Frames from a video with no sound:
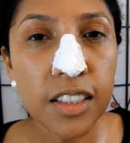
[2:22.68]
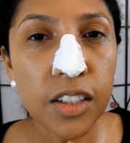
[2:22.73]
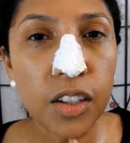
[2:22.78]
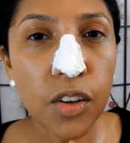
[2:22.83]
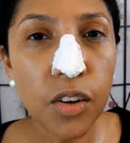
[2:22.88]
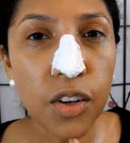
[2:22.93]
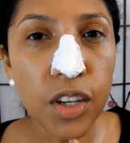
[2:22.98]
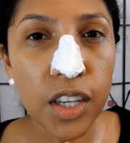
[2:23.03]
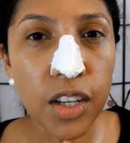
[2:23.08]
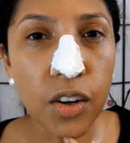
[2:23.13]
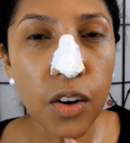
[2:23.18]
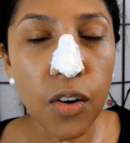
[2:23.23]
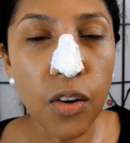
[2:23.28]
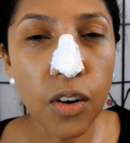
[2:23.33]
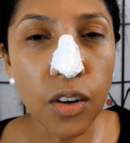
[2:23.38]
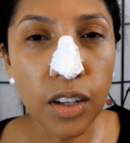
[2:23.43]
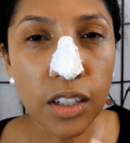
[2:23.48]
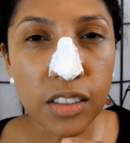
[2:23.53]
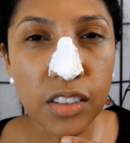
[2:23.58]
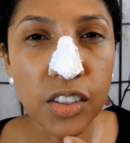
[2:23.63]
going
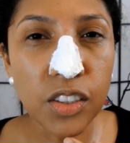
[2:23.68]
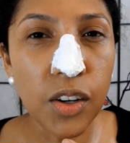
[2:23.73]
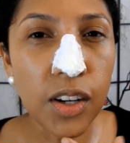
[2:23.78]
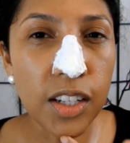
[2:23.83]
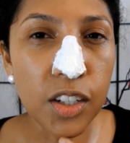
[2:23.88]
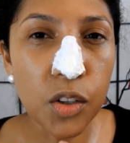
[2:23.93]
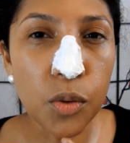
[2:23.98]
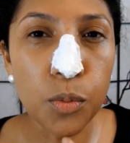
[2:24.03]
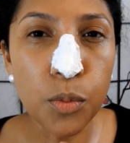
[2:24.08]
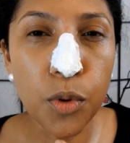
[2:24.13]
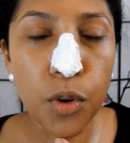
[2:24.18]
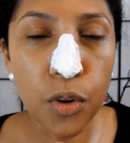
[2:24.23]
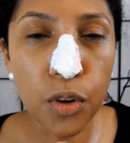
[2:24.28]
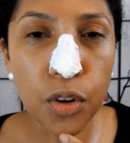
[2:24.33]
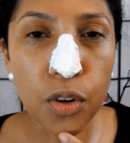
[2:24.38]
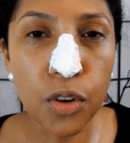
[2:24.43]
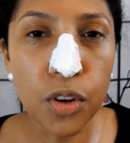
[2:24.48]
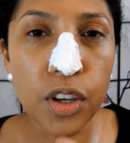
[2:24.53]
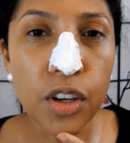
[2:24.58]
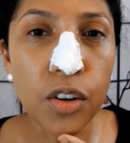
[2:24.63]
on and a little
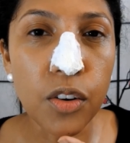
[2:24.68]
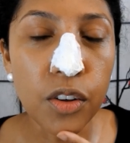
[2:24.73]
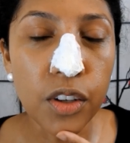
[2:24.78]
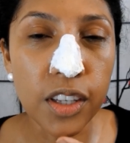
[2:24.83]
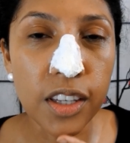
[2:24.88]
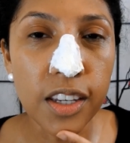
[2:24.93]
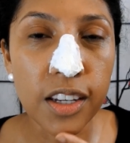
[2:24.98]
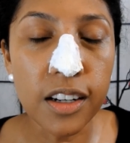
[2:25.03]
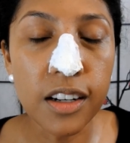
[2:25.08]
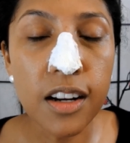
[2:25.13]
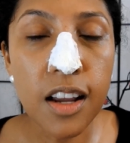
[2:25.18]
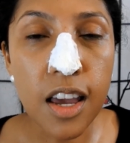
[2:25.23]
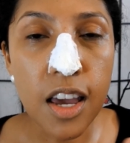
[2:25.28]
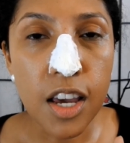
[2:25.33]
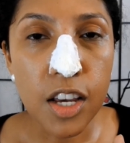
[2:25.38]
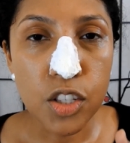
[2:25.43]
more going on here.